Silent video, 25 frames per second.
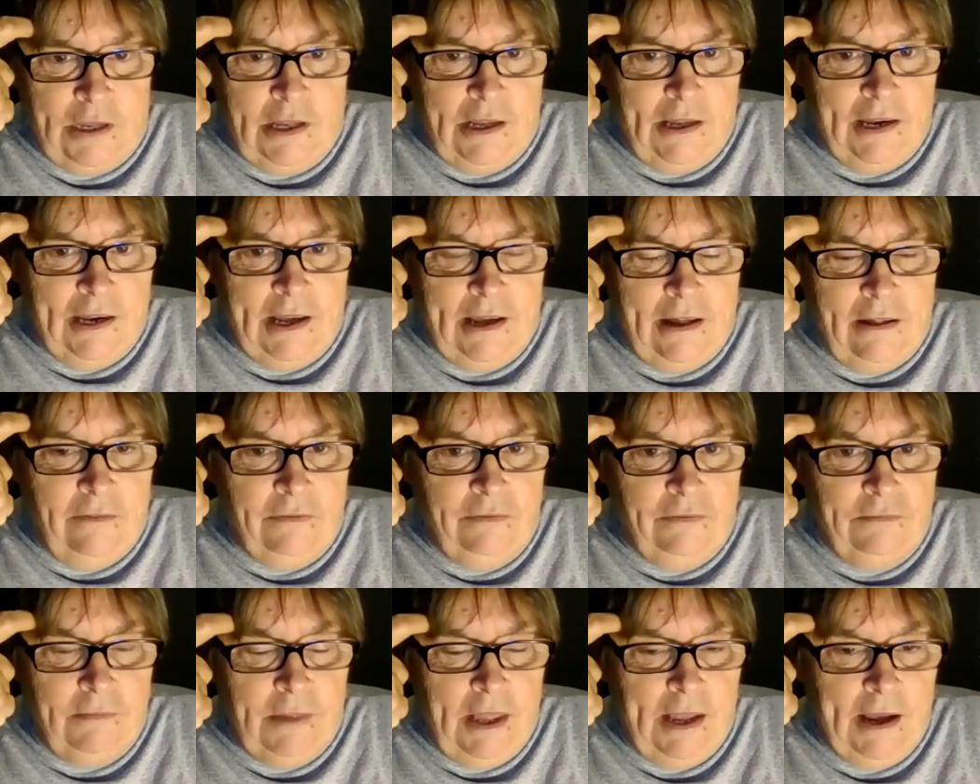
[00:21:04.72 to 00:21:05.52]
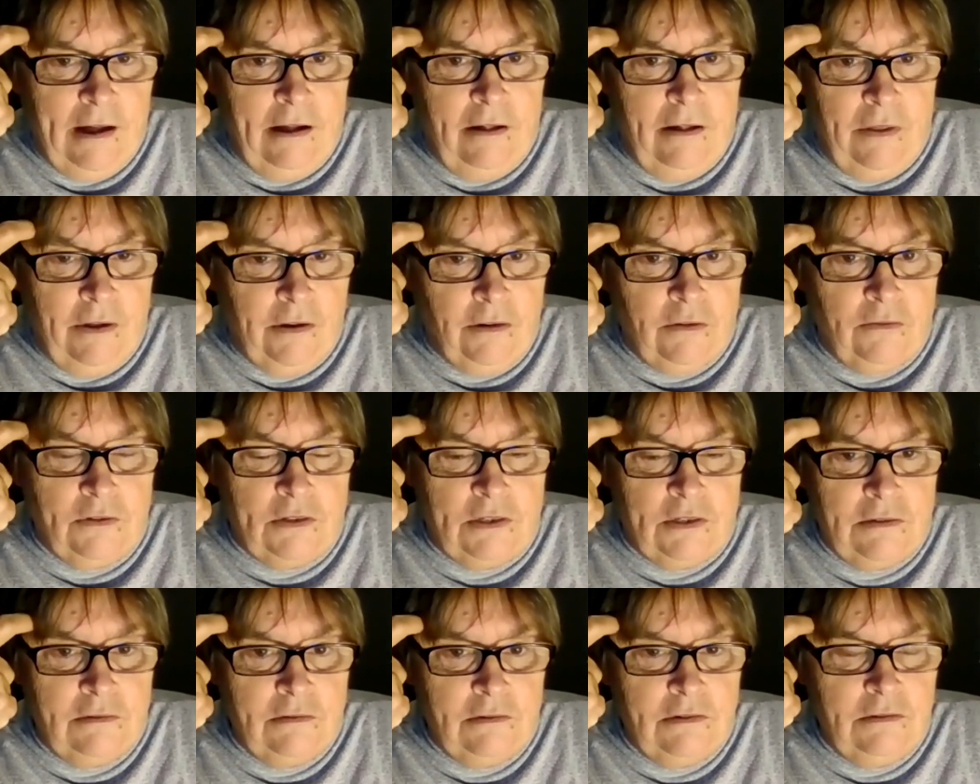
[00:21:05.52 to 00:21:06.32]
out how
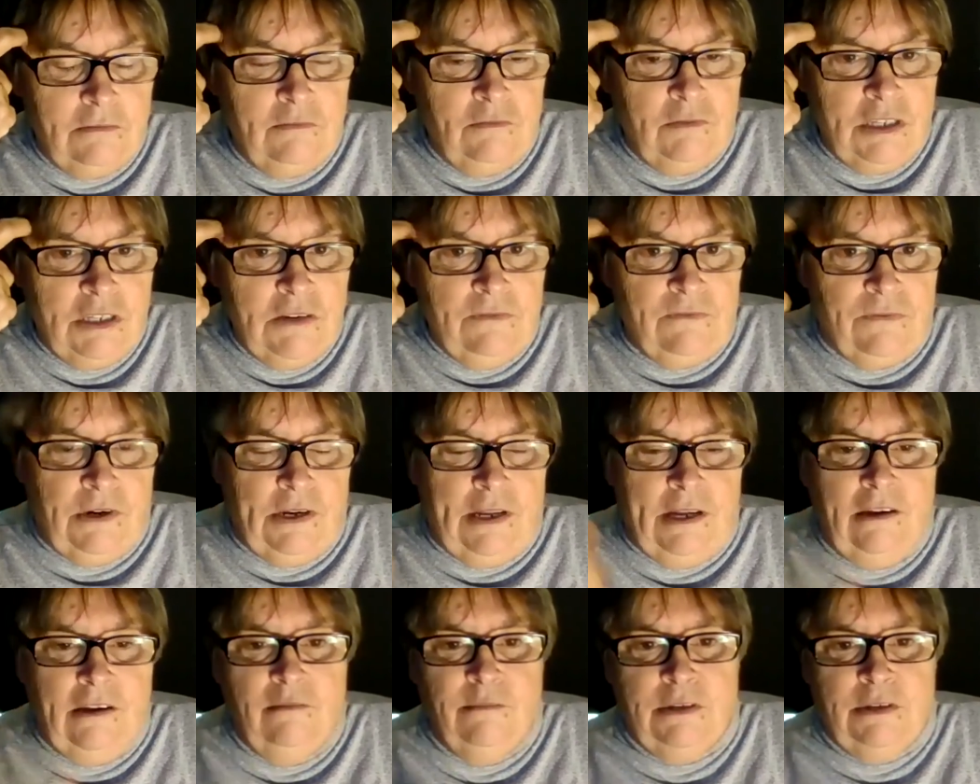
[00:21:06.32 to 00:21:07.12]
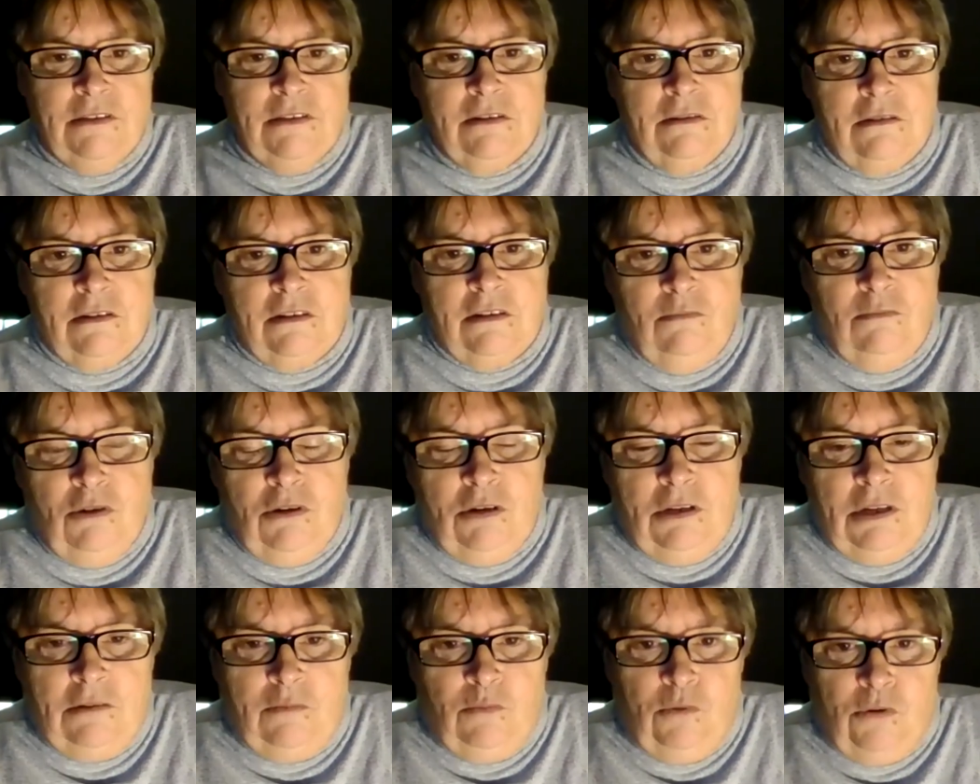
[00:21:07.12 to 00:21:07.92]
those different elements of the
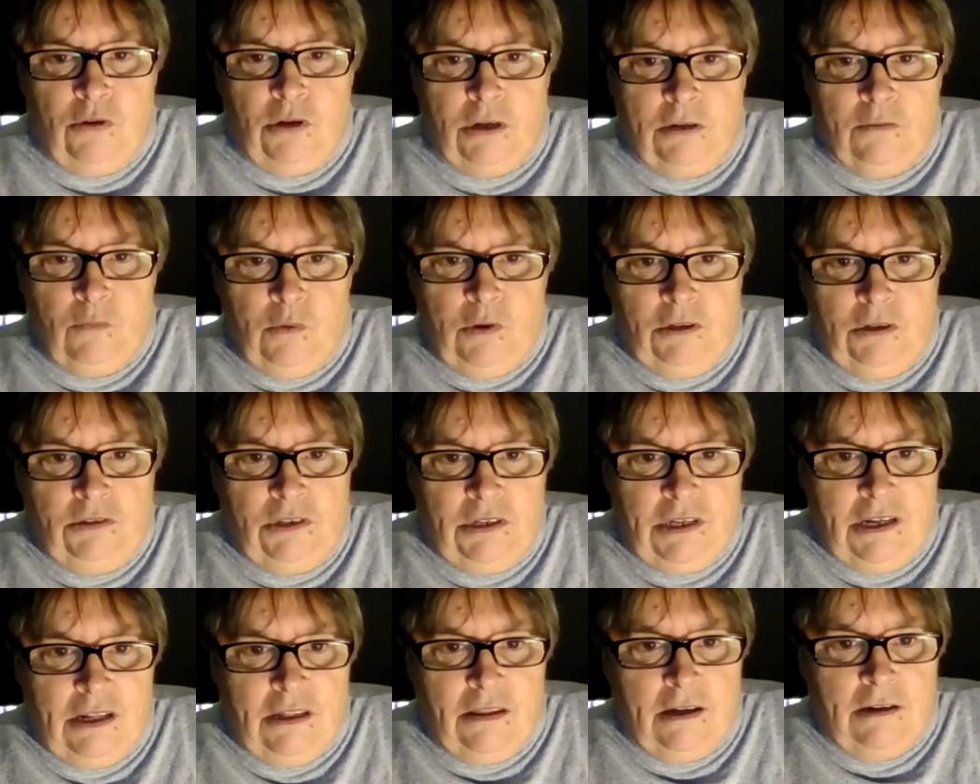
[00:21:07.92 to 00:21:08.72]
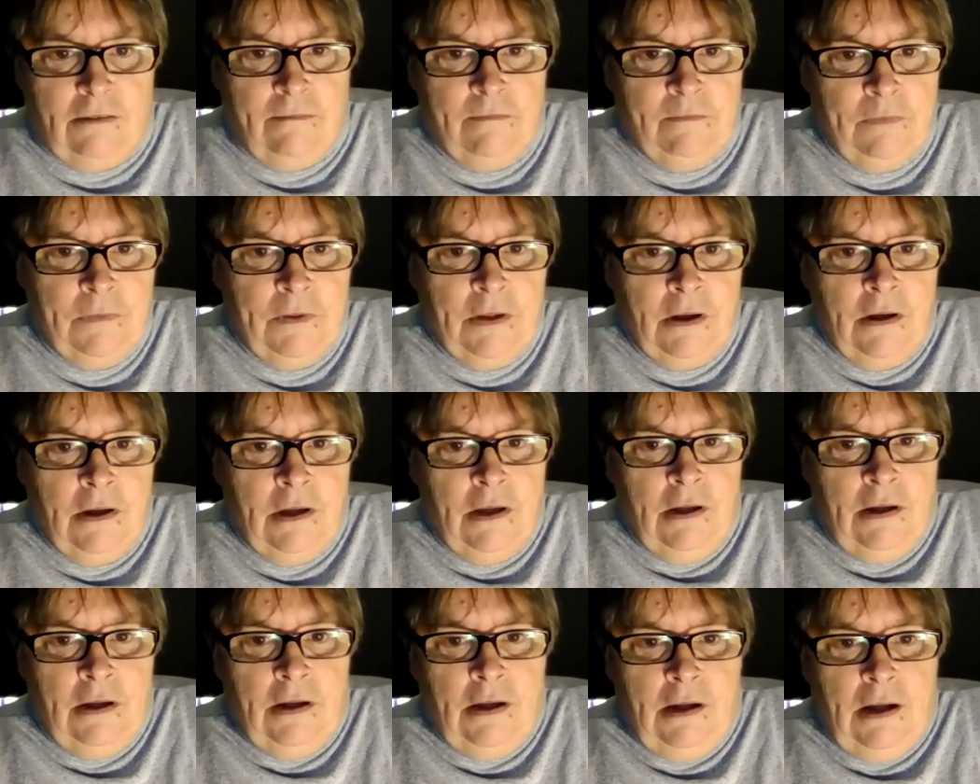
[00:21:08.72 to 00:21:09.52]
community can work well together.
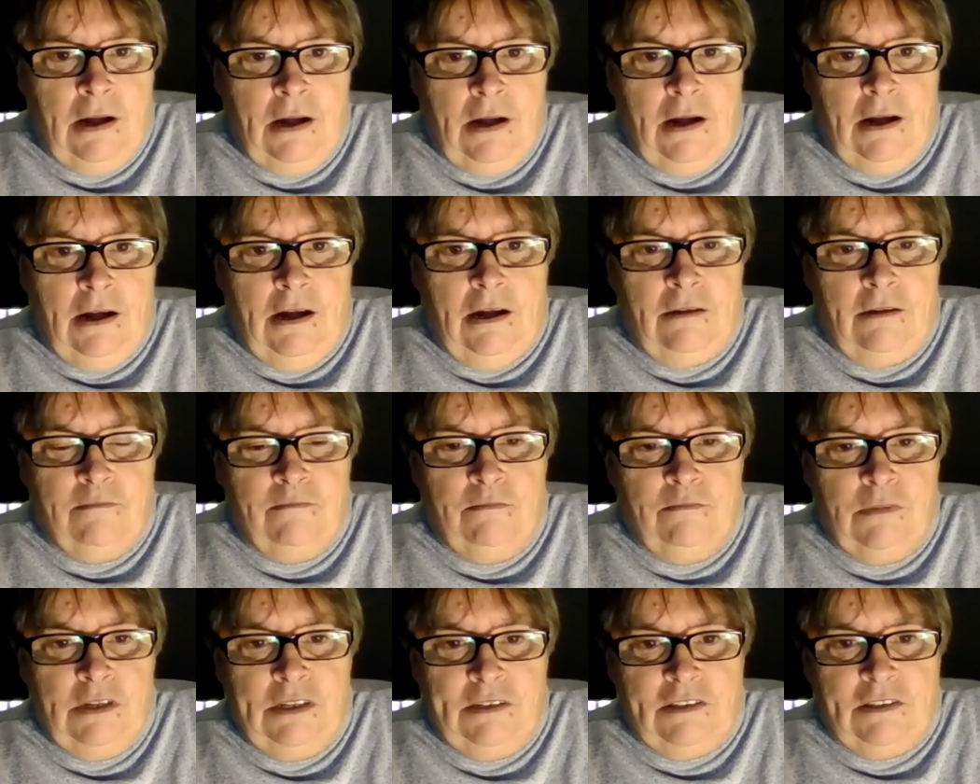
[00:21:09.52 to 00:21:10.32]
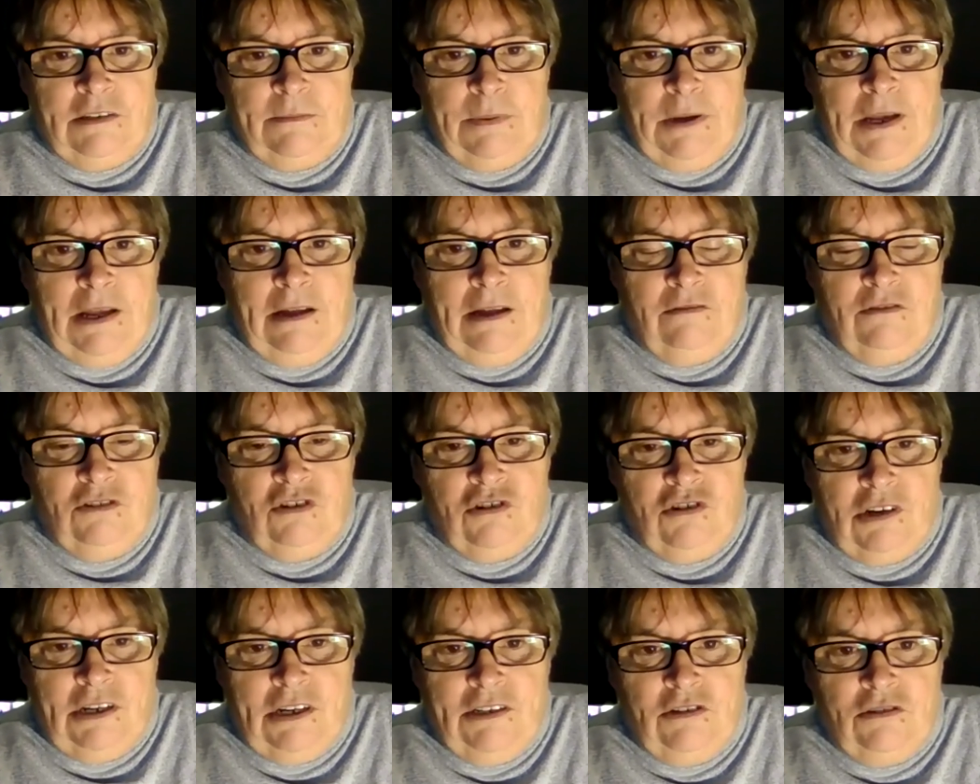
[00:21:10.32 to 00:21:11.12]
It's about
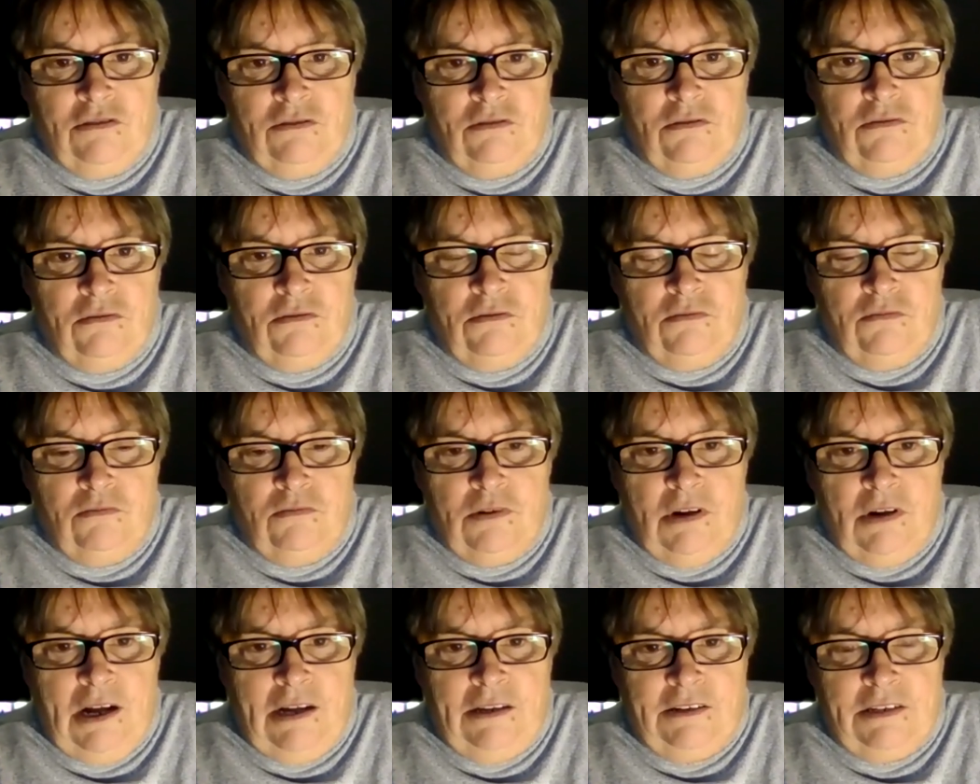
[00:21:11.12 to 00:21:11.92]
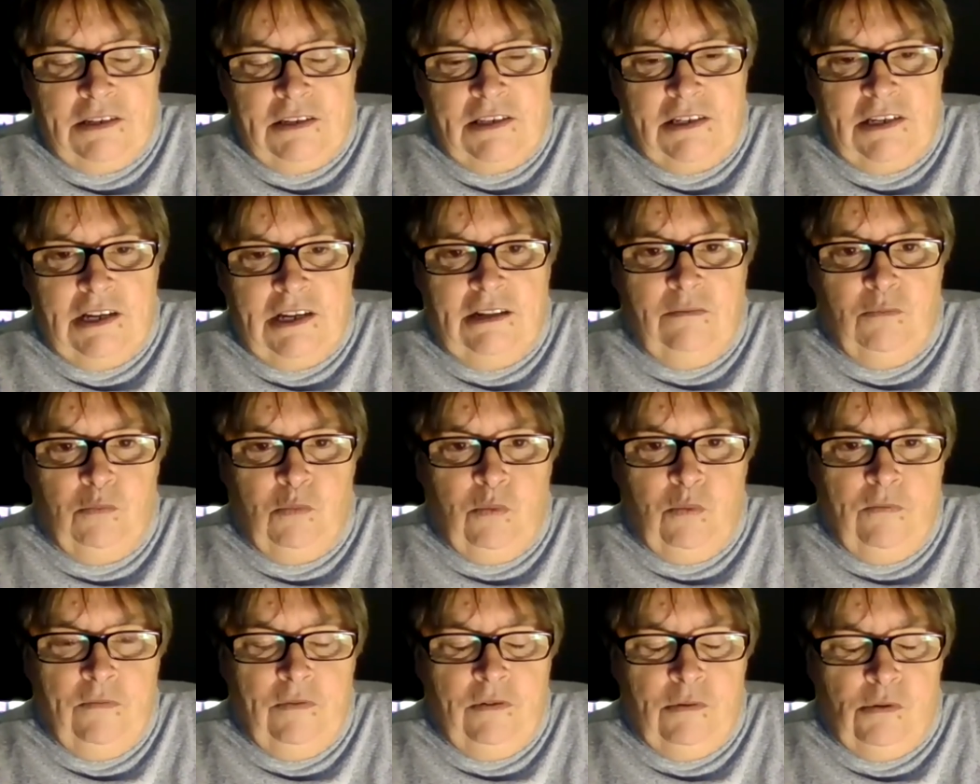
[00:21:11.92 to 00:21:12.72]
trying to understand
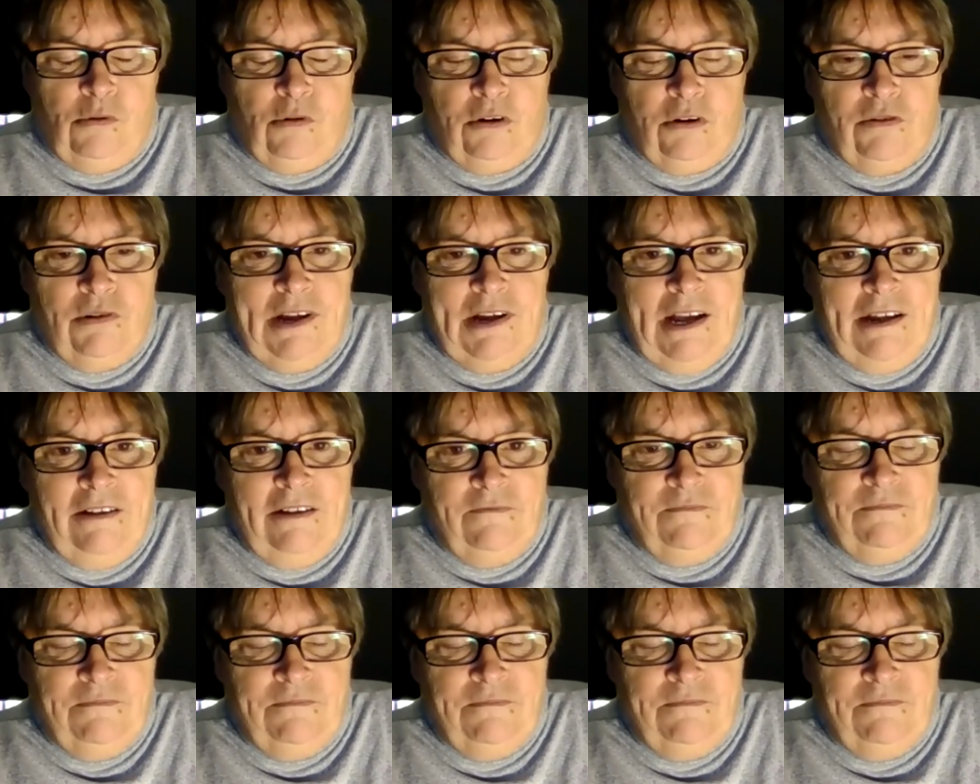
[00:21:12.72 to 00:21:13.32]
or create